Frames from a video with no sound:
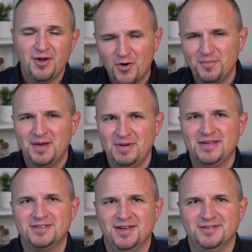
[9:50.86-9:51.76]
I hope that
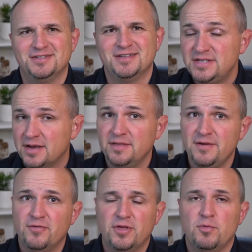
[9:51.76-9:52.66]
makes sense.
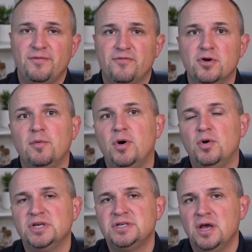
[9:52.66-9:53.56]
Secondly, for the referral
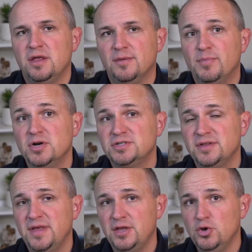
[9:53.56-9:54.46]
bonus, the
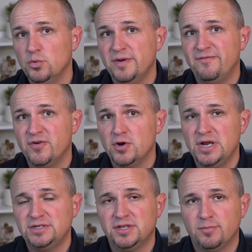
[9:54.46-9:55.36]
person that you refer
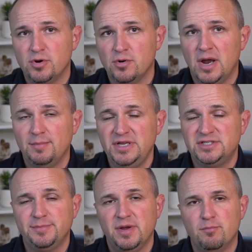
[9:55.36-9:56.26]
into the program
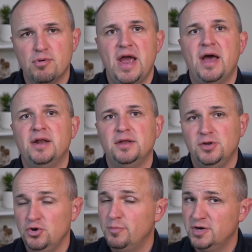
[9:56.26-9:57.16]
needs to be a brand
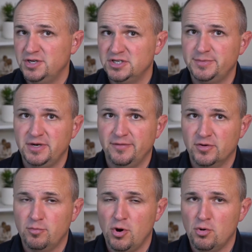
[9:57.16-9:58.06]
new participant of
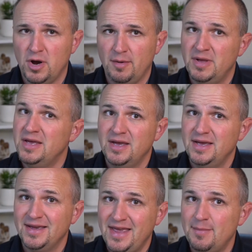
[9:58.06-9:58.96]
the program.
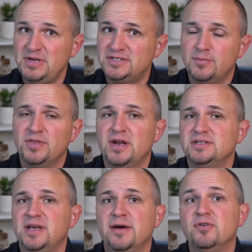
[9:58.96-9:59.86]
It can't be someone that
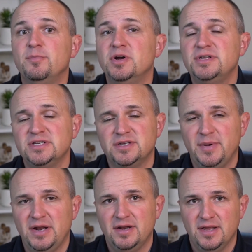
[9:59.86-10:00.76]
has ever
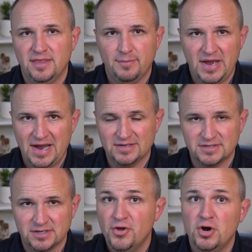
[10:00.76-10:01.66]
participated in the
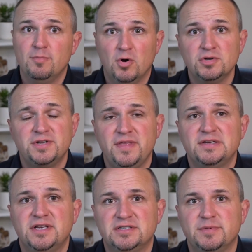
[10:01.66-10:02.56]
past. Third, most of the
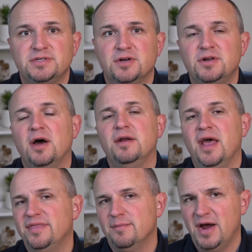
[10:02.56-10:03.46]
assessments are done at the